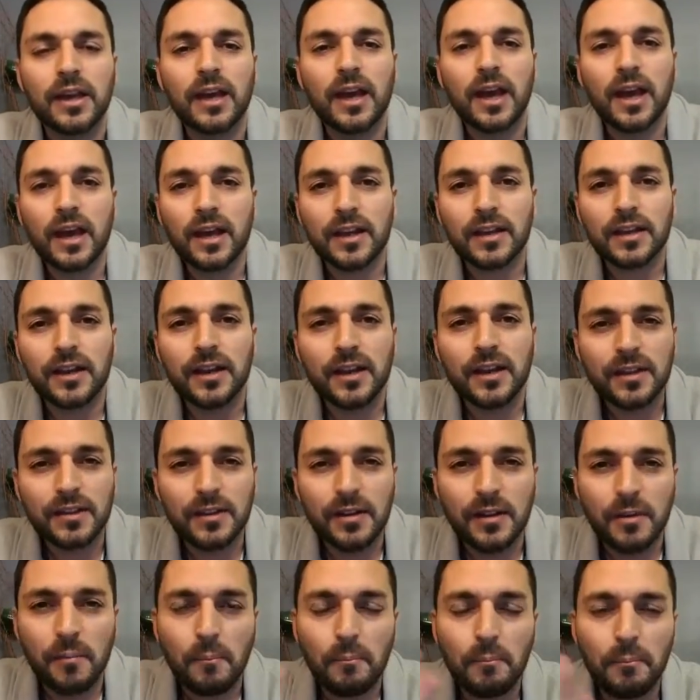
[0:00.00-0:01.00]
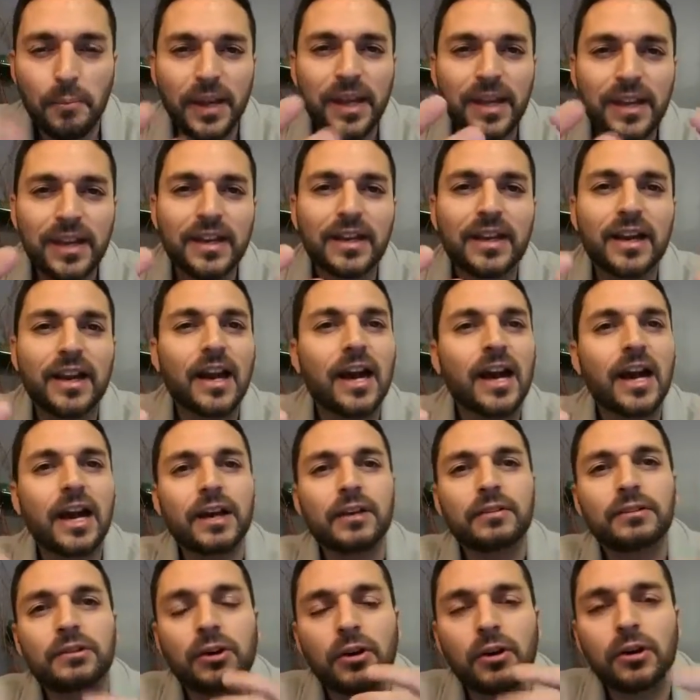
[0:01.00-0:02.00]
And being
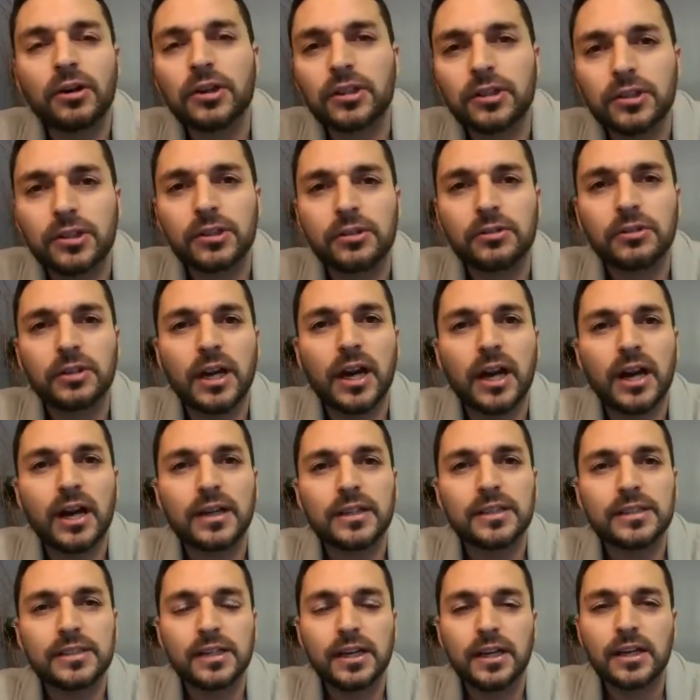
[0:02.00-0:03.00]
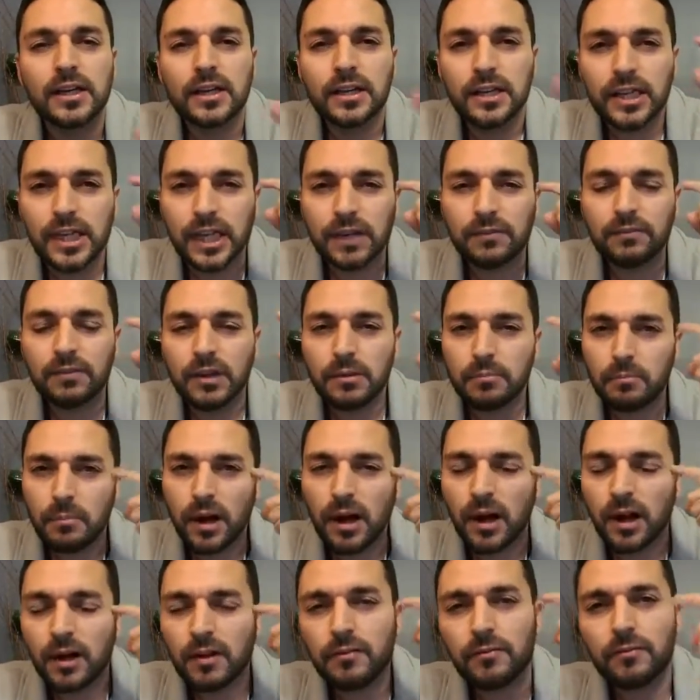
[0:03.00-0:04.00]
live, talking to you guys, giving
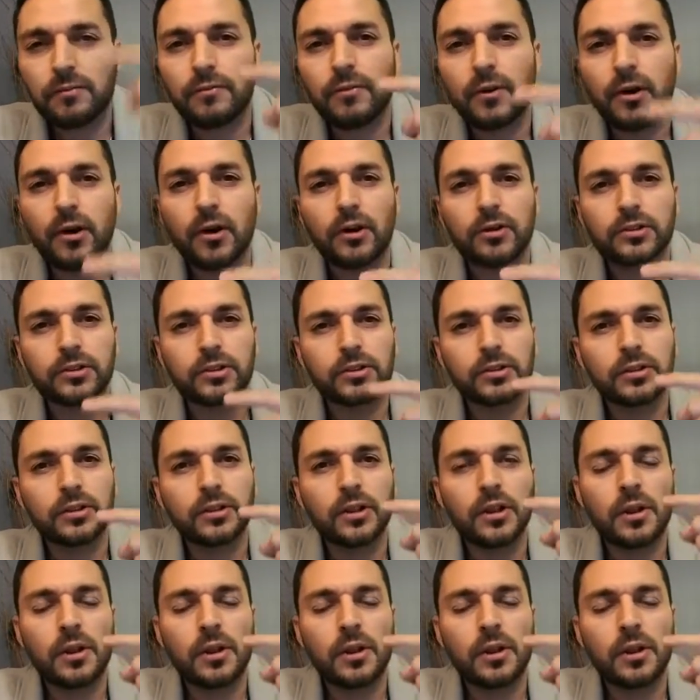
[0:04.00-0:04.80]
my thought,